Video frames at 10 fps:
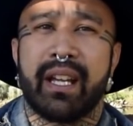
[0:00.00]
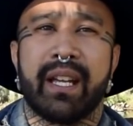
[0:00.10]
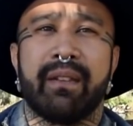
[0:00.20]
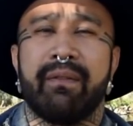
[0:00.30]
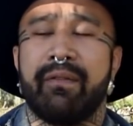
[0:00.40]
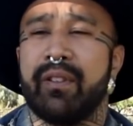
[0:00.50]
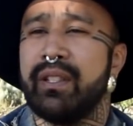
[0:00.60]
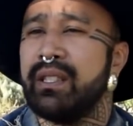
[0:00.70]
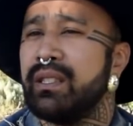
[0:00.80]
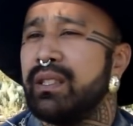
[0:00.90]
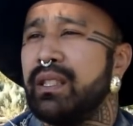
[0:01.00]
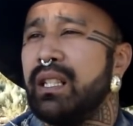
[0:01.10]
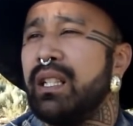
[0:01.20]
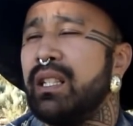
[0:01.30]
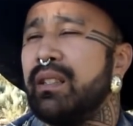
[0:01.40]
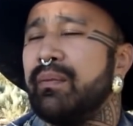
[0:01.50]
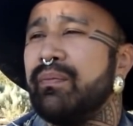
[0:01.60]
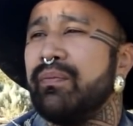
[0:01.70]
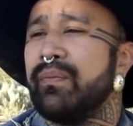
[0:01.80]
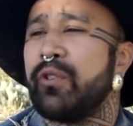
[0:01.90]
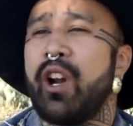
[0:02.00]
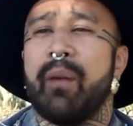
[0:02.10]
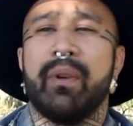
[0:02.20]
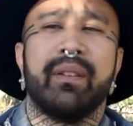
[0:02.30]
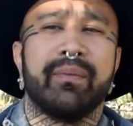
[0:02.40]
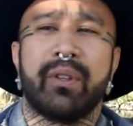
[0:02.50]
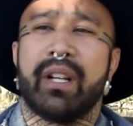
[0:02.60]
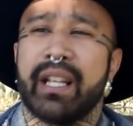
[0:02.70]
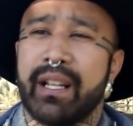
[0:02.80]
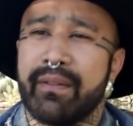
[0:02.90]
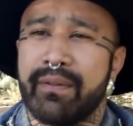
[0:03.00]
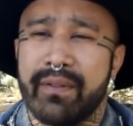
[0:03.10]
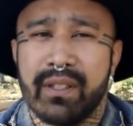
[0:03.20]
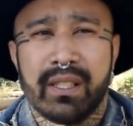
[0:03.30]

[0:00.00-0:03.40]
I have trauma, or I have